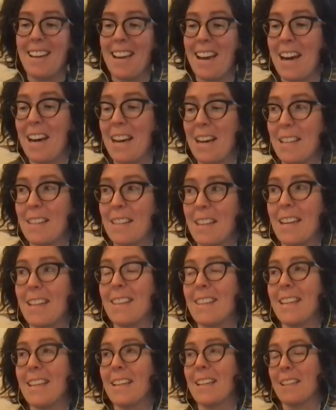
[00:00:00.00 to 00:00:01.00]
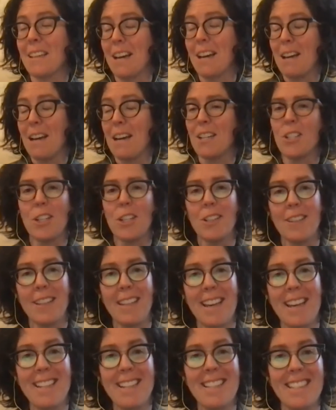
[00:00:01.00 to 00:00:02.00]
that I think I shared the
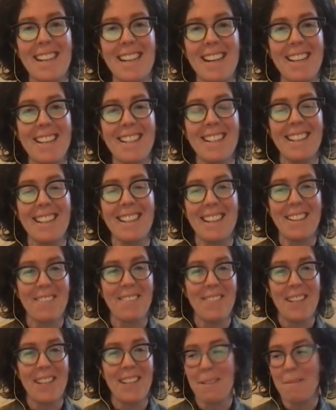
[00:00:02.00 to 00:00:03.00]
case study link, and